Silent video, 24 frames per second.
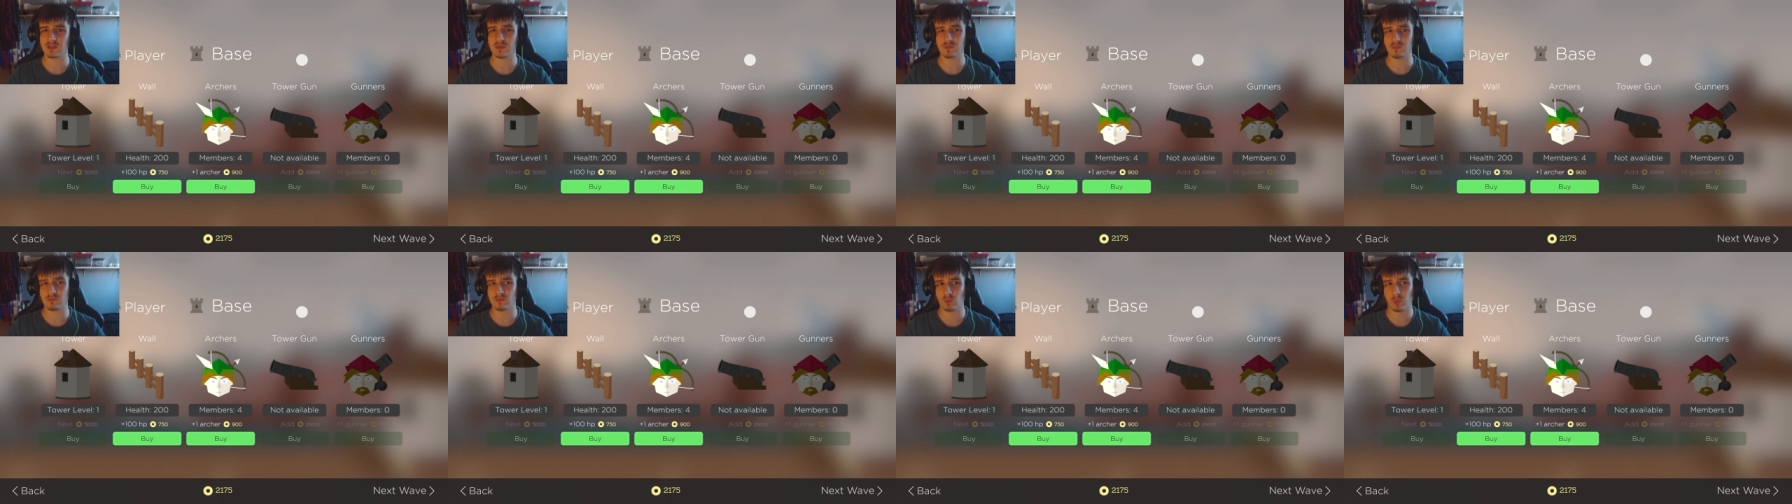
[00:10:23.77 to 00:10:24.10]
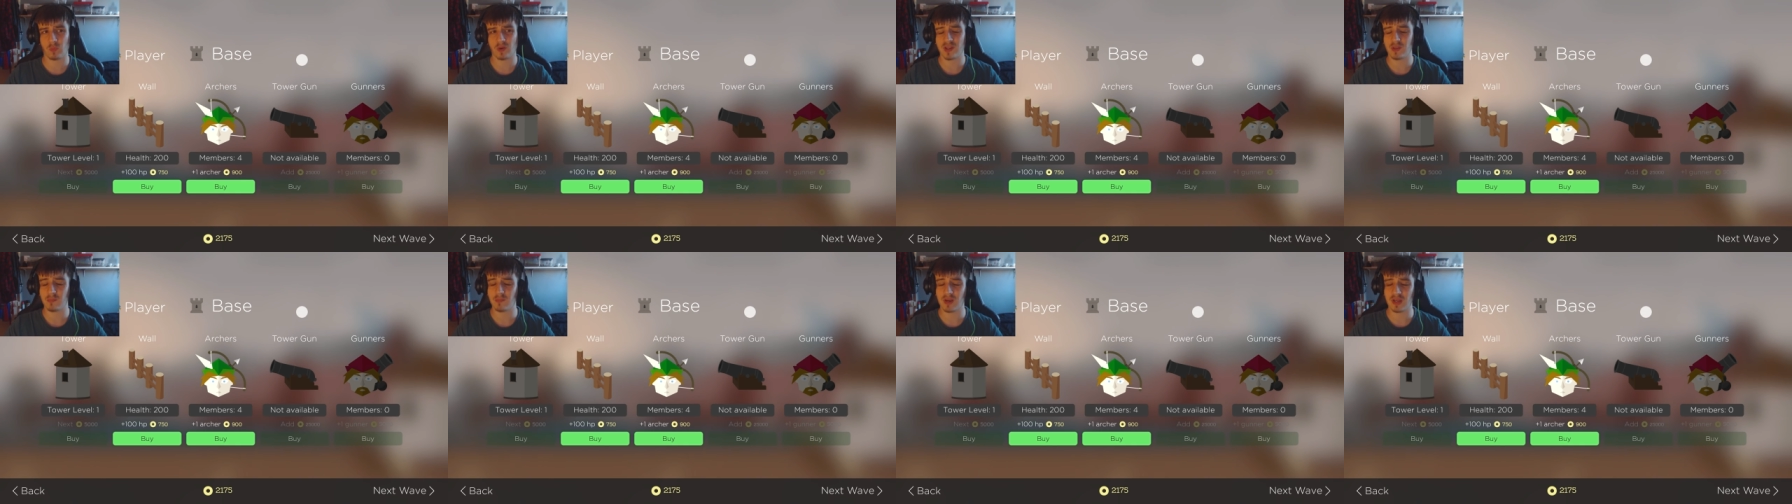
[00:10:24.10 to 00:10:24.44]

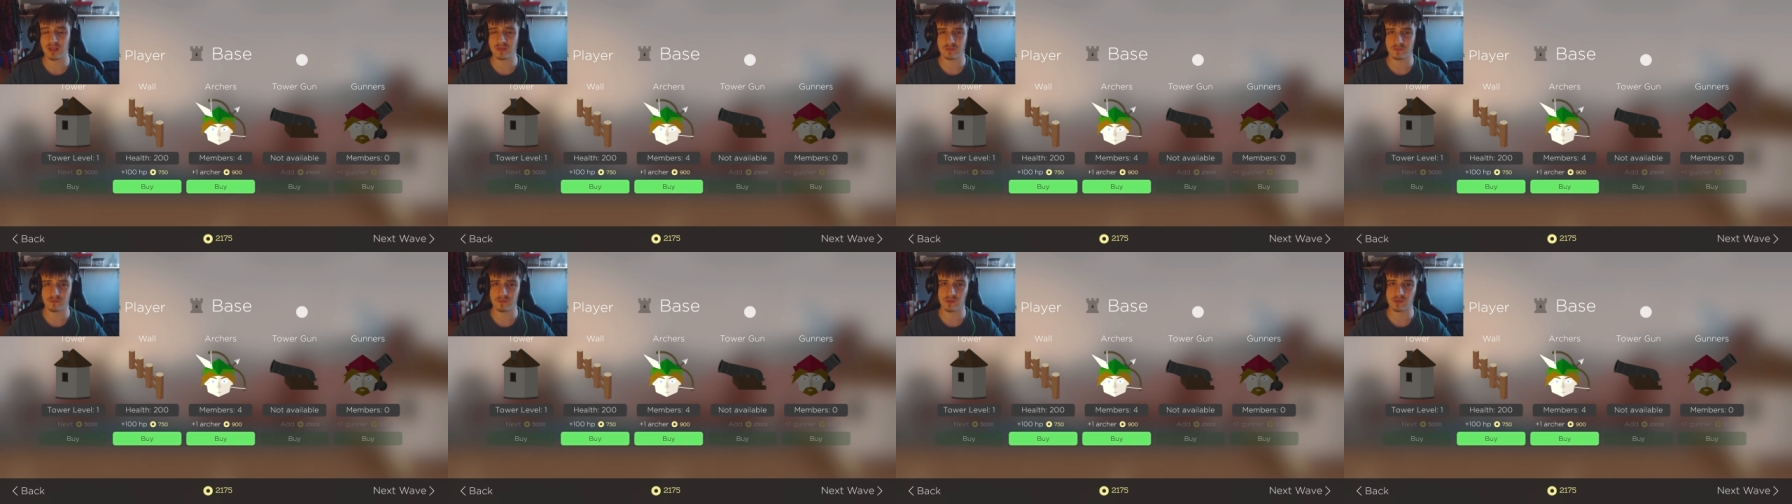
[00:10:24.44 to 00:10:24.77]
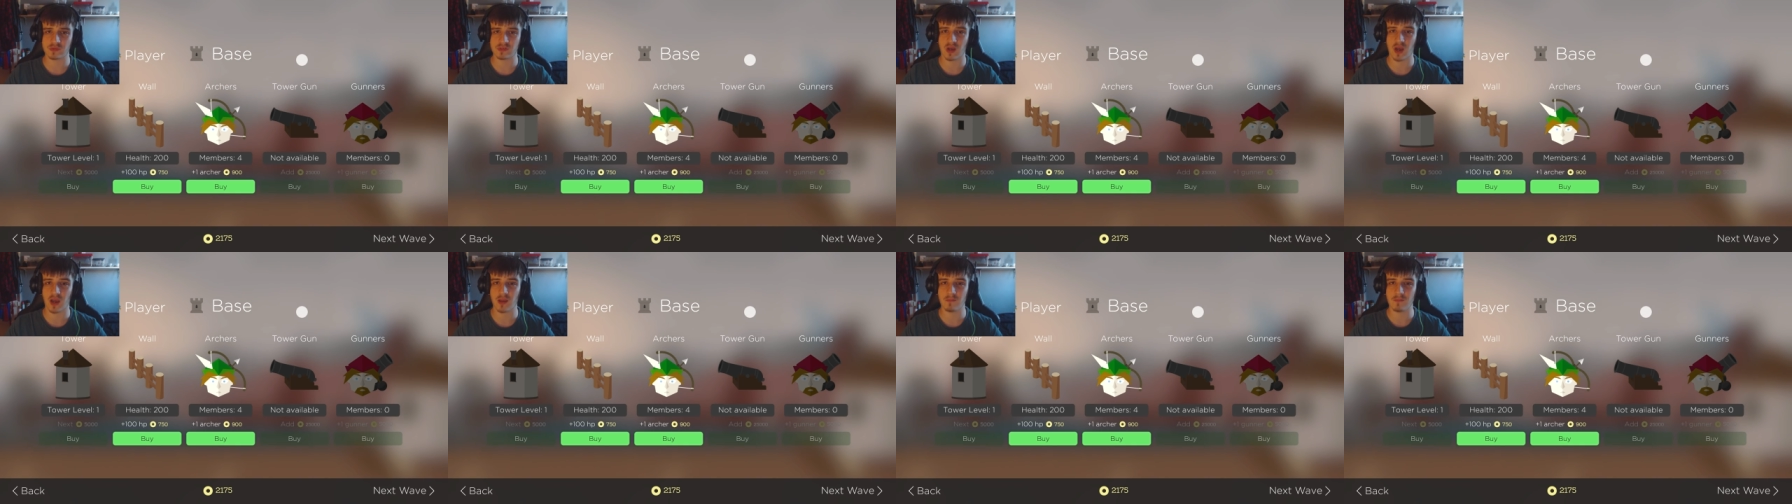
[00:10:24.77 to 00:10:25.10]
twenty minutes of your
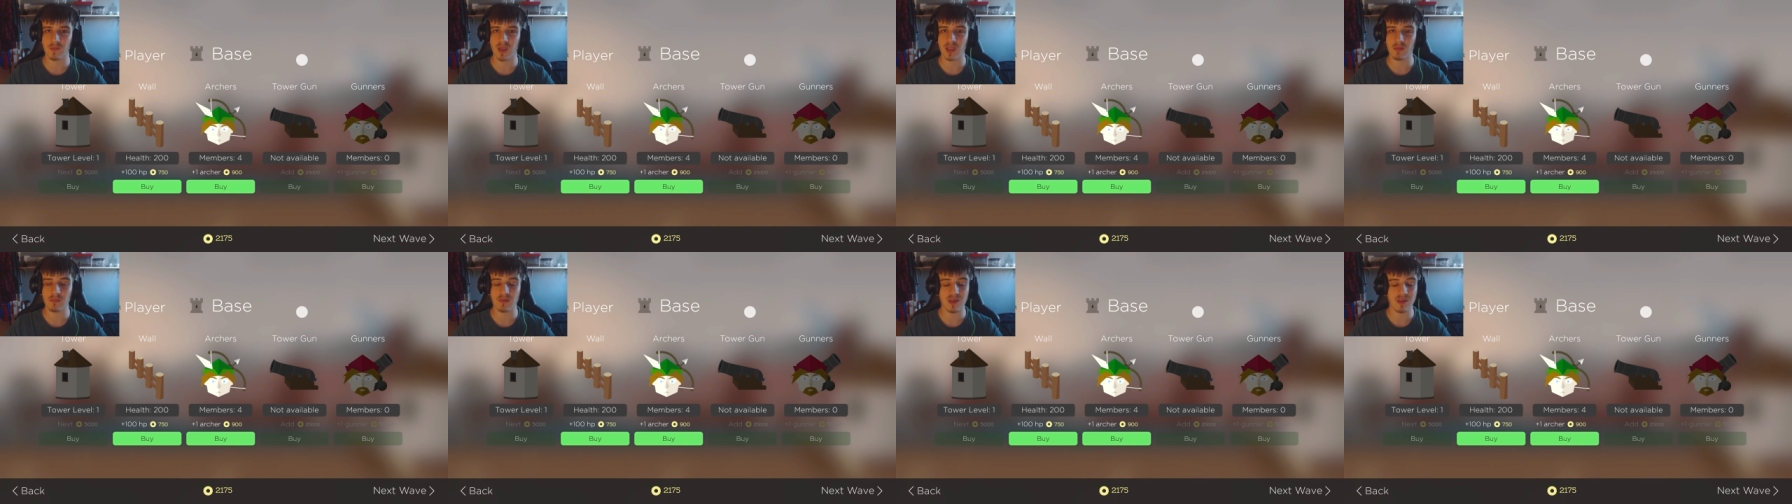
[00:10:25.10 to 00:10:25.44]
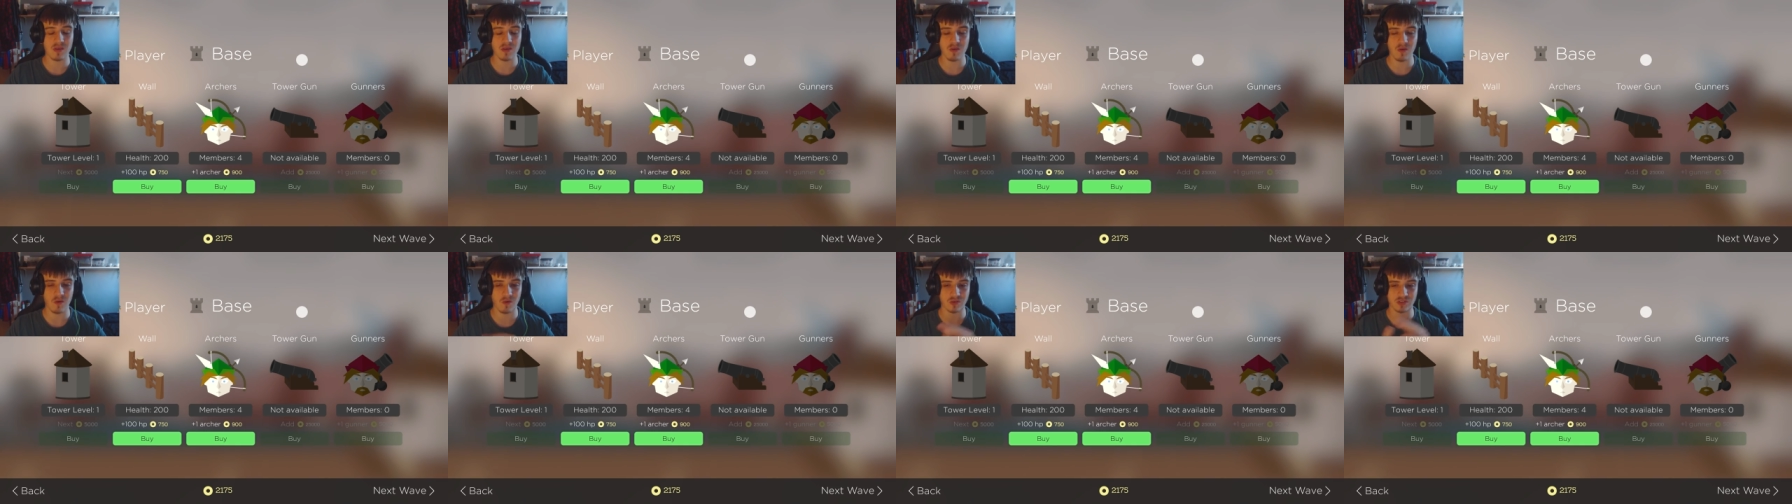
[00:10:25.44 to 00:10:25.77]
time, maybe,
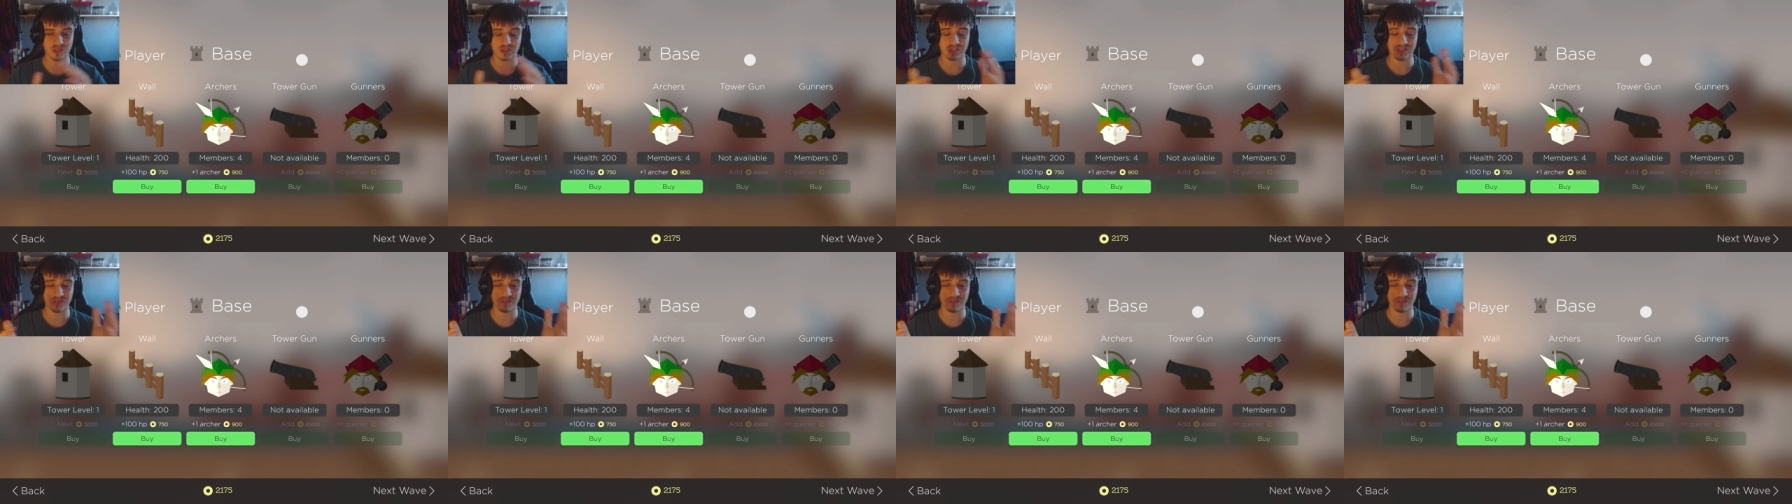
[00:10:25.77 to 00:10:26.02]
or just to